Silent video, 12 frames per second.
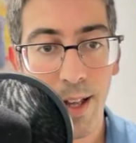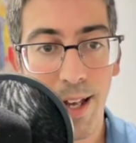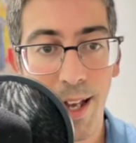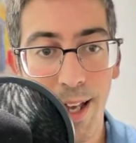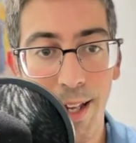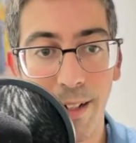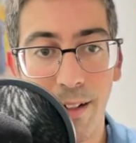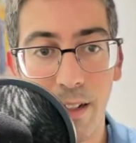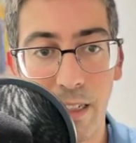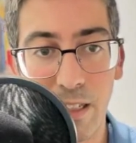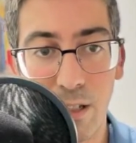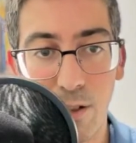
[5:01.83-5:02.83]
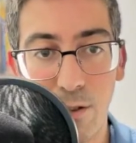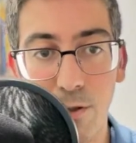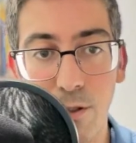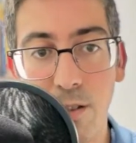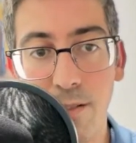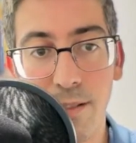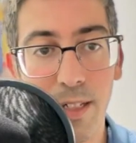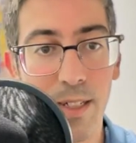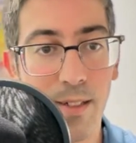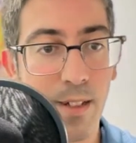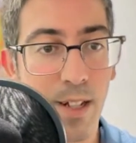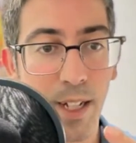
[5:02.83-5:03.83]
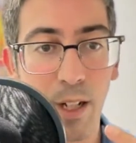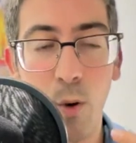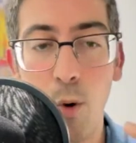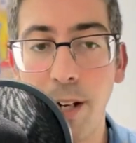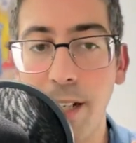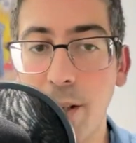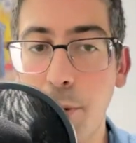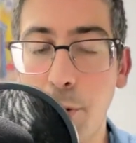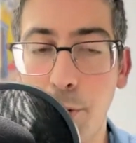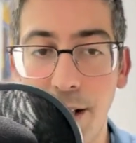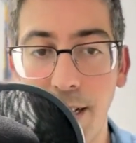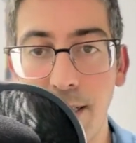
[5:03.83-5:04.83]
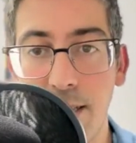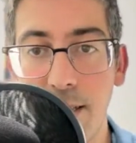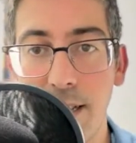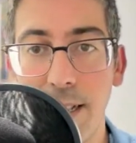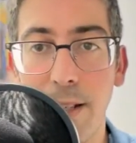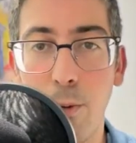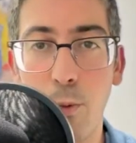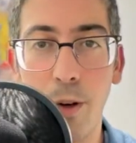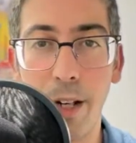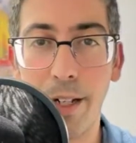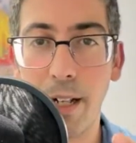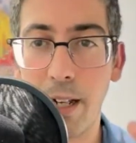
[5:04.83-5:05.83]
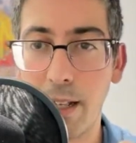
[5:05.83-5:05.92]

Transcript: and Zeus is like going crazy with